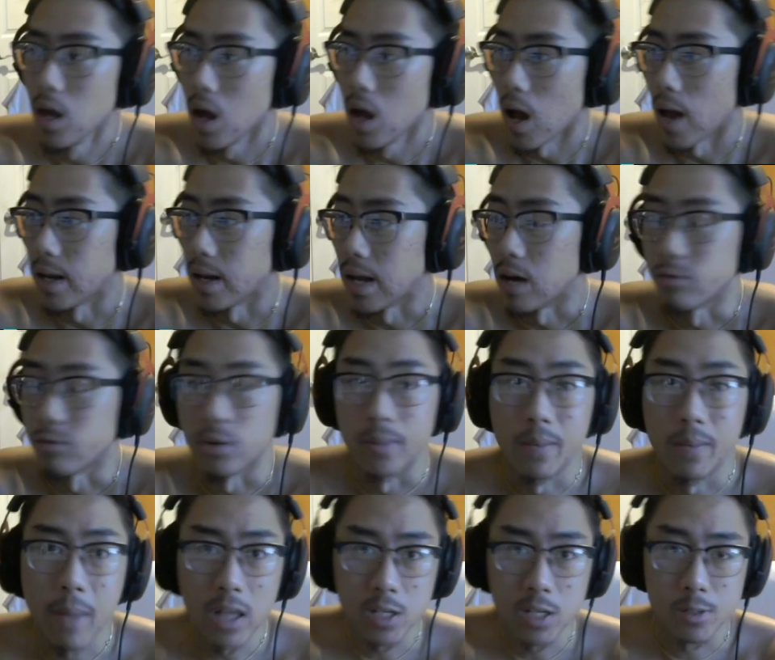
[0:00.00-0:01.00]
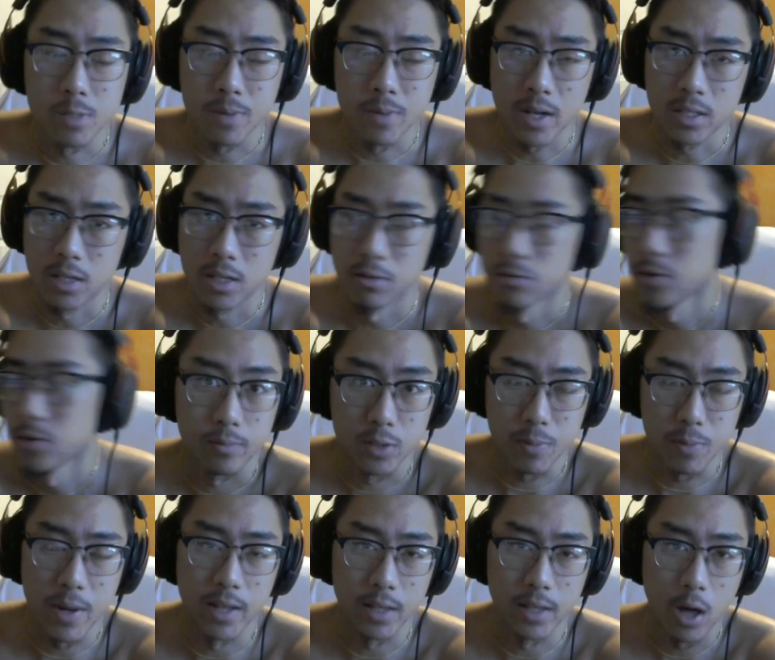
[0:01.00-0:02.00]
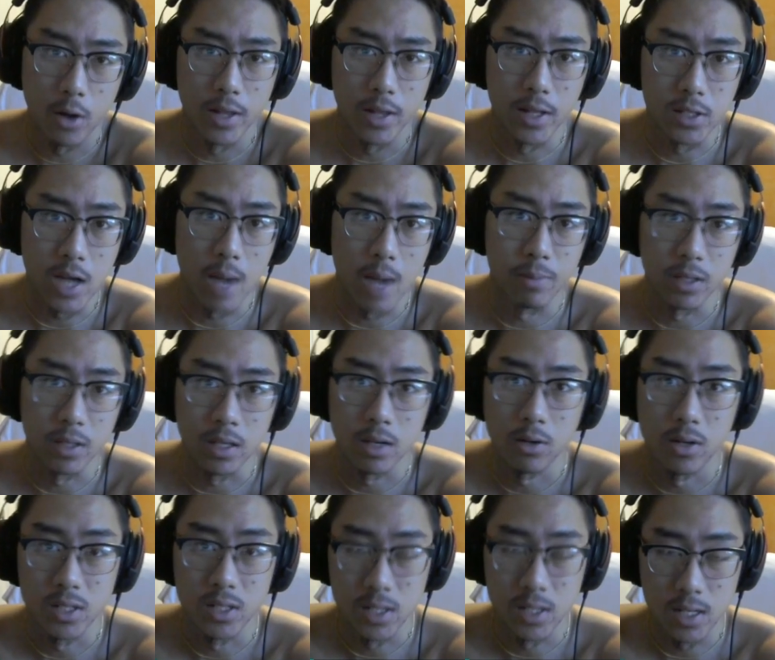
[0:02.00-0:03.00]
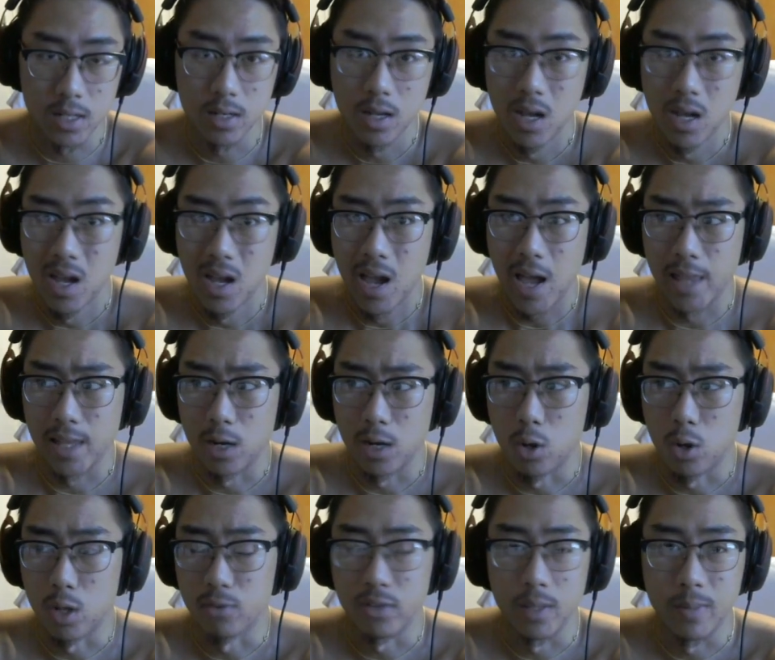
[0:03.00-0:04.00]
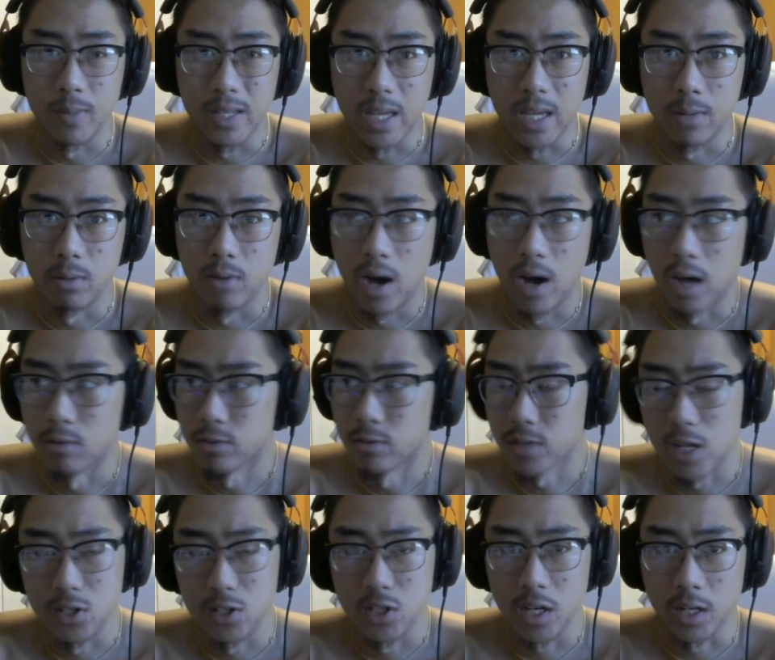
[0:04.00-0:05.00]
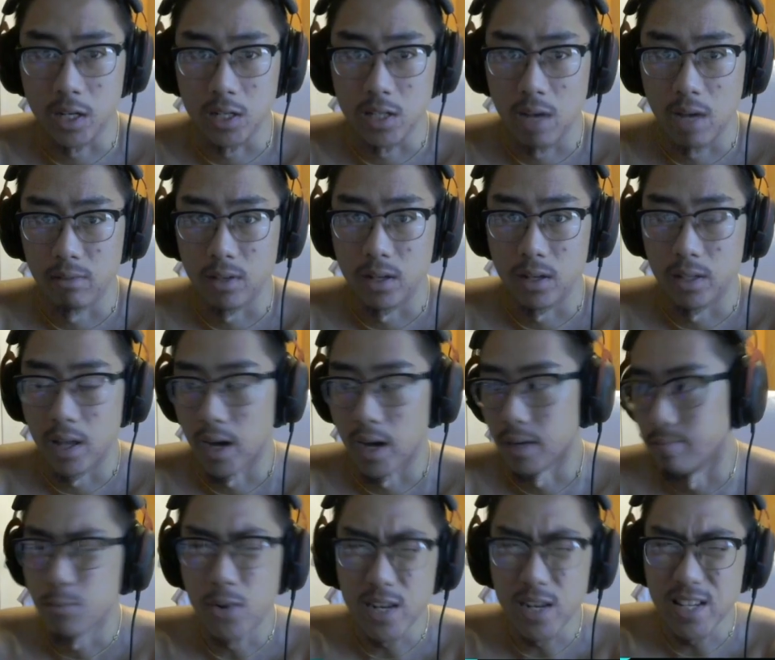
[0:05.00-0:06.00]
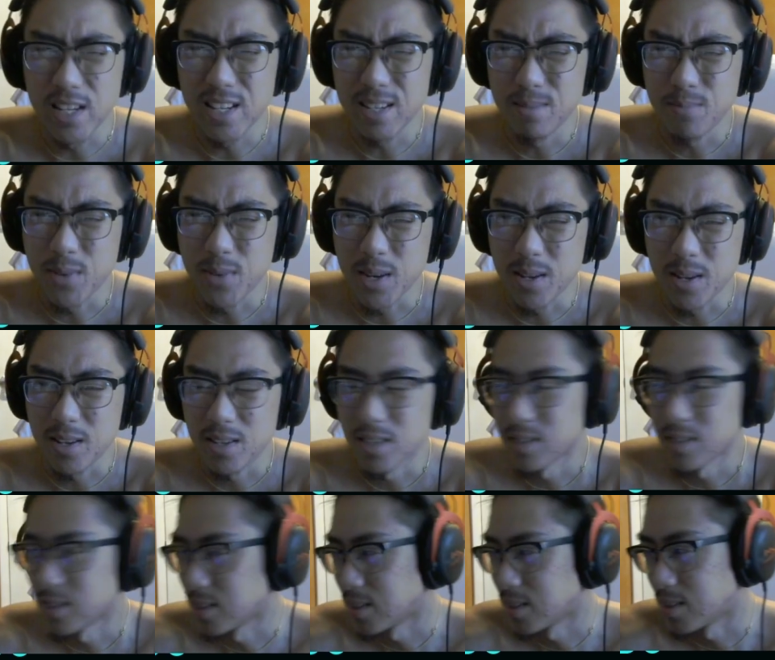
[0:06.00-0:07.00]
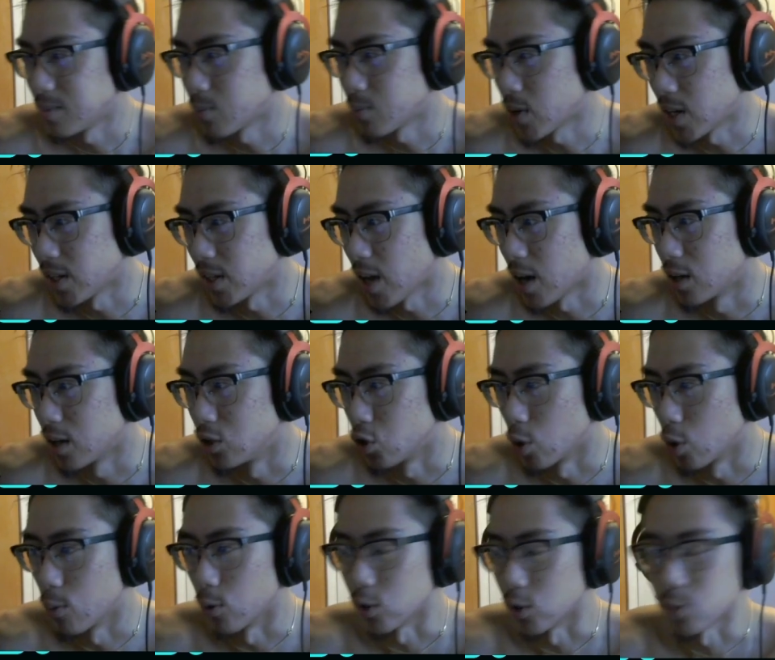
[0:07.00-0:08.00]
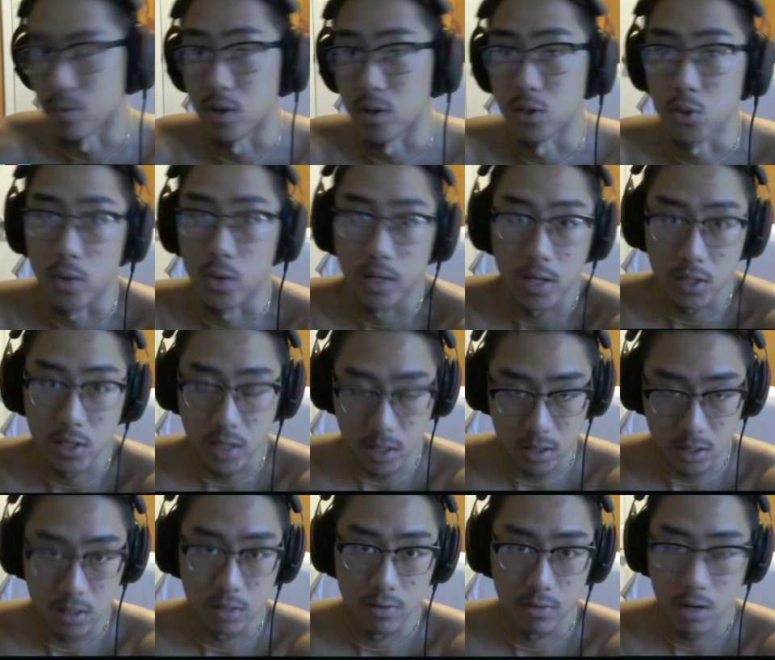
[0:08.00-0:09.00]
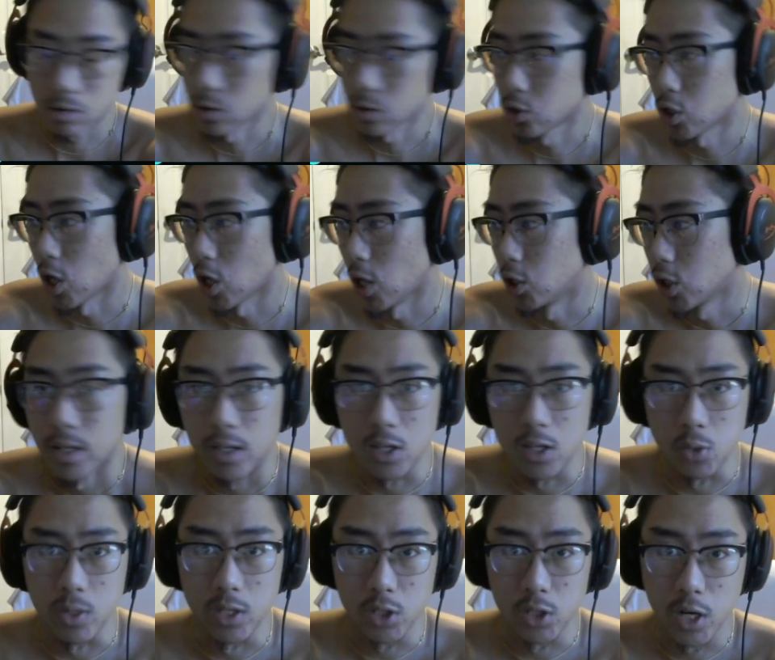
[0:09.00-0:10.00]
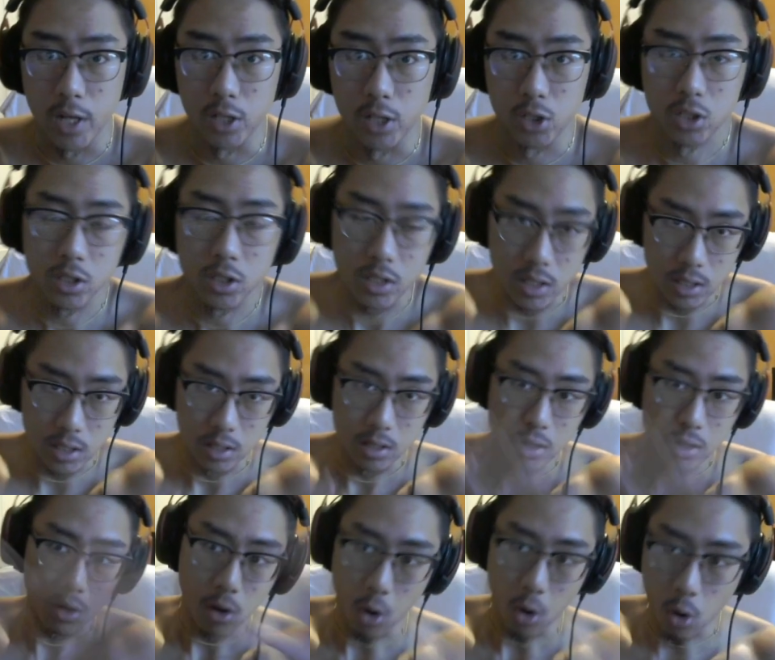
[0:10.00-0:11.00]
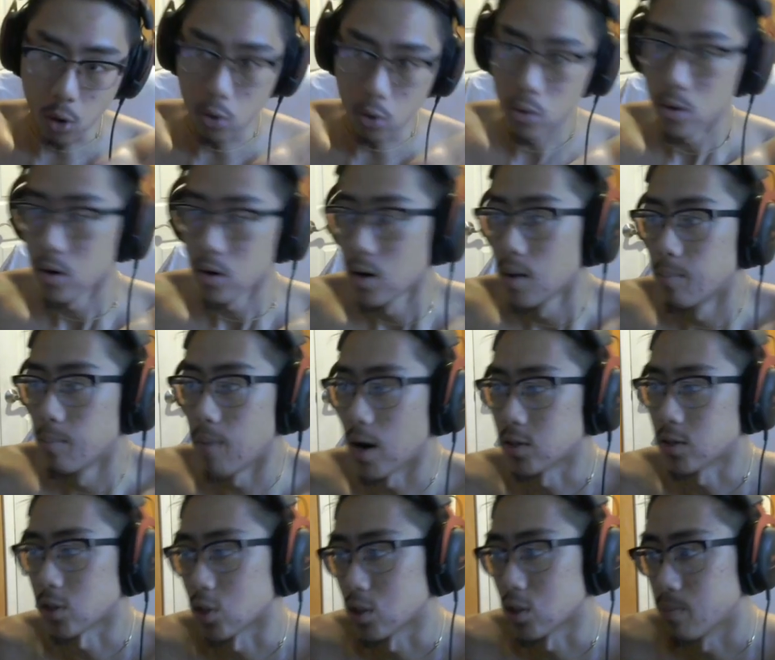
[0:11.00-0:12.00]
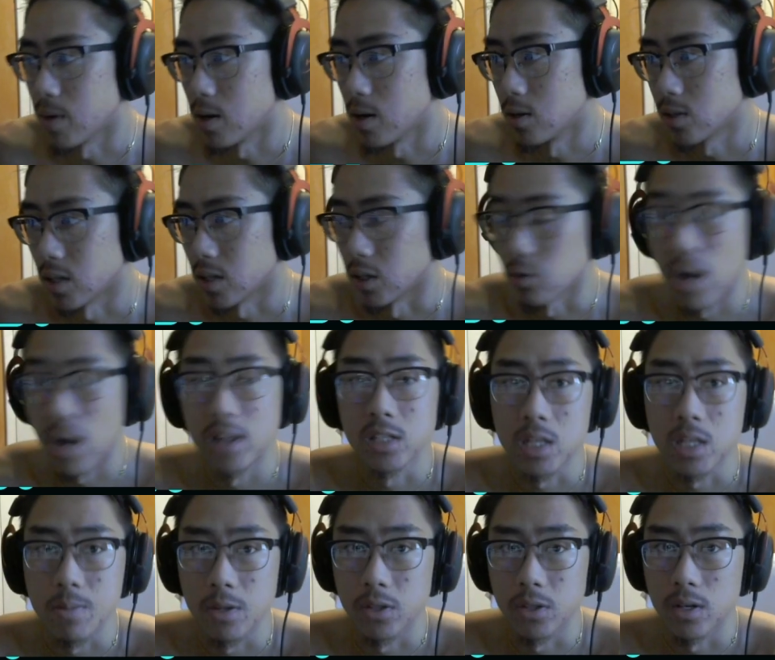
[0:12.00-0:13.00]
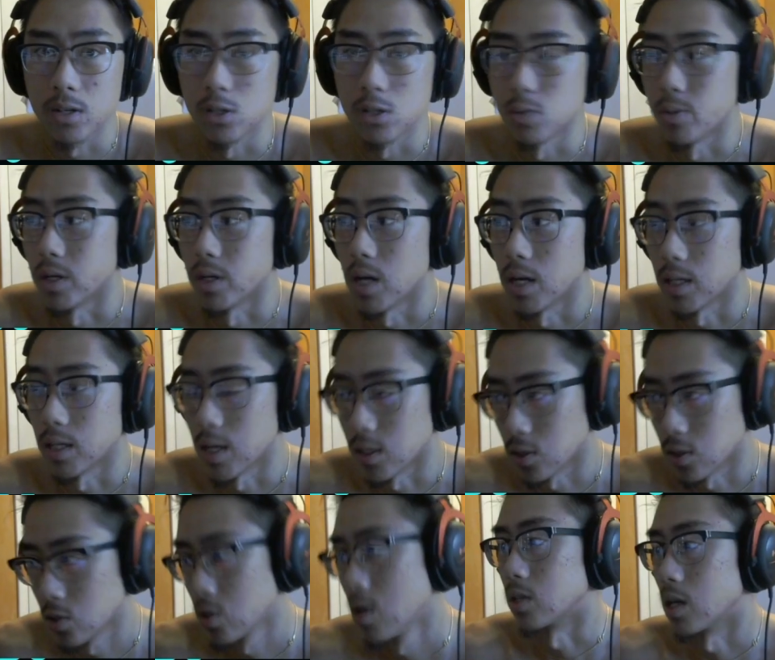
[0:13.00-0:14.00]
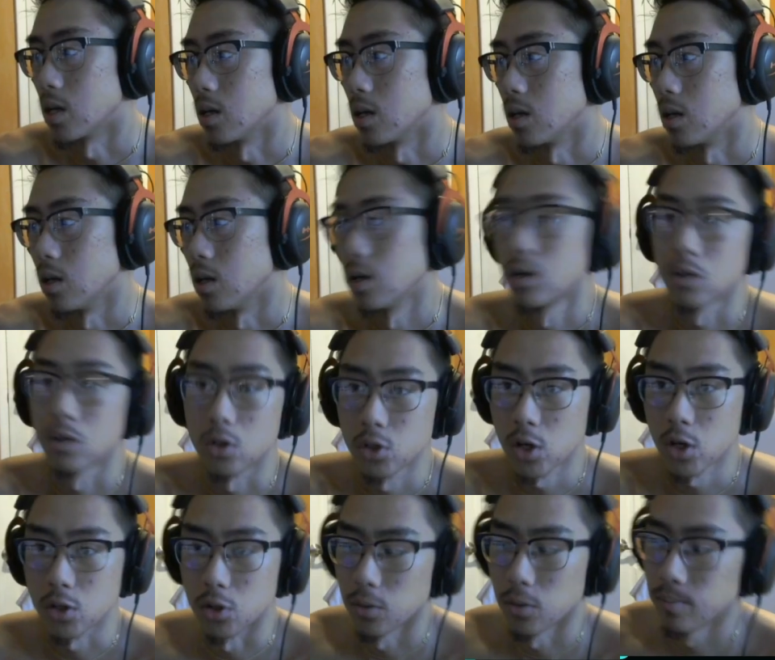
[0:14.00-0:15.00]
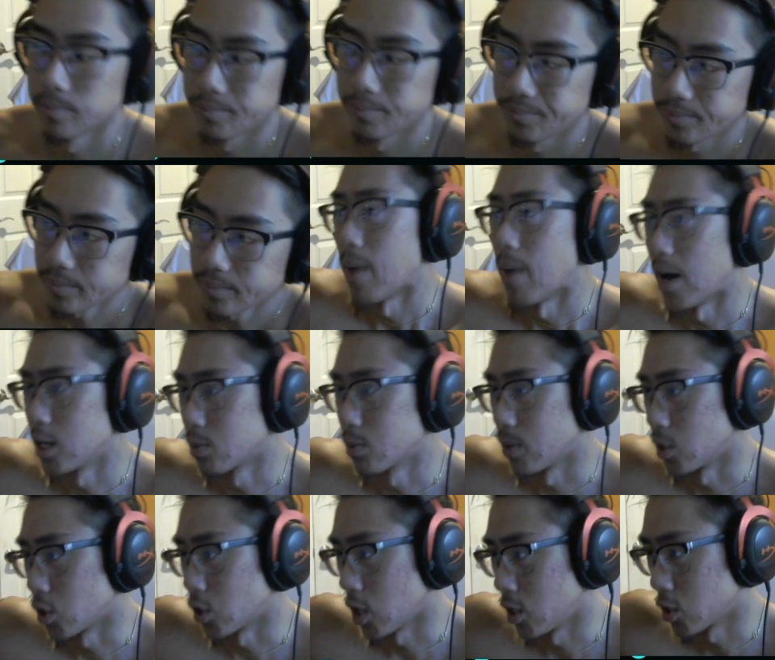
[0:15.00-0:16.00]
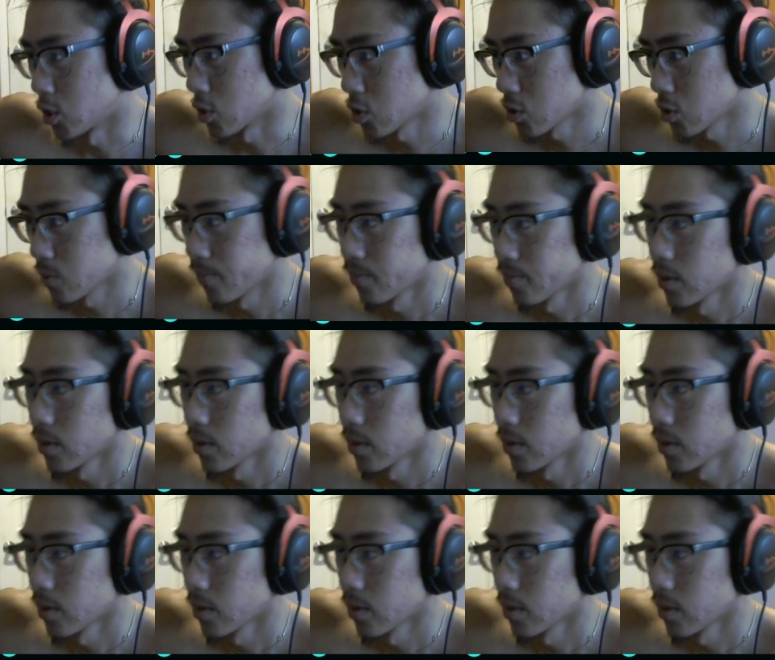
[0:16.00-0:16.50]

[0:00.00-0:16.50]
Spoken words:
And from the monster perspective, spending all that time to kill a teen and then only for them to get revived 10 seconds after they died, pretty not enjoyable experience. So I guess that's a very good change. Doesn't really change the whole monster experience in the grand scheme of things, but I guess a good change. Banishment changes.